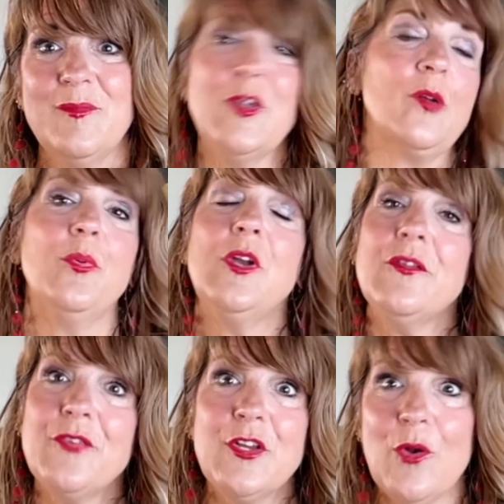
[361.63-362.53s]
you know, put
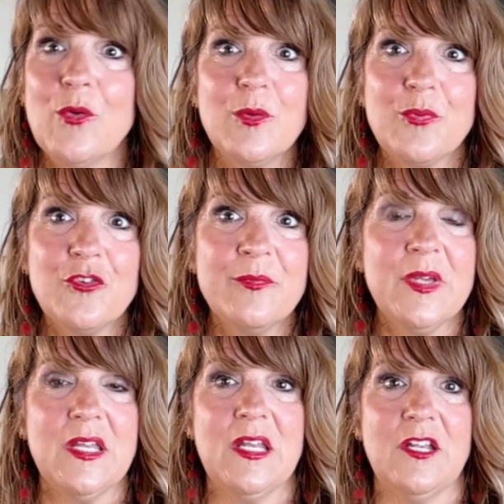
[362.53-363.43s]
in for your
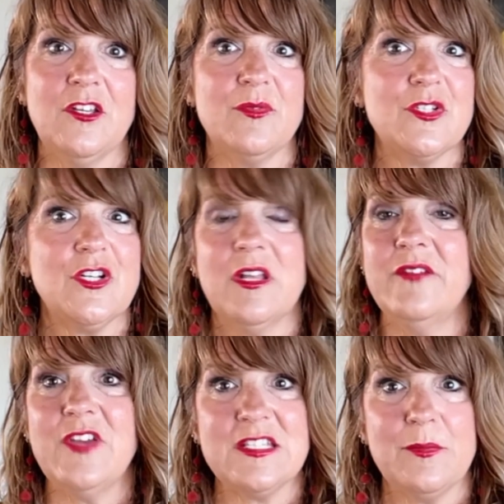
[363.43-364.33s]
improvement and your return on
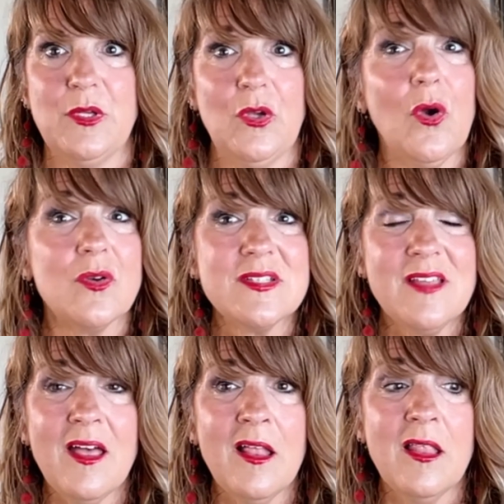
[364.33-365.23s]
investment when you go to
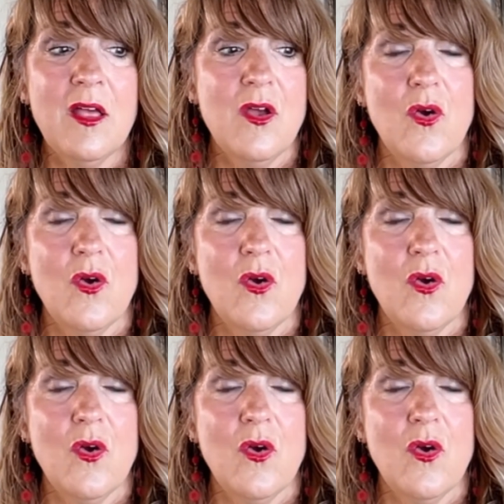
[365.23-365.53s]
sell,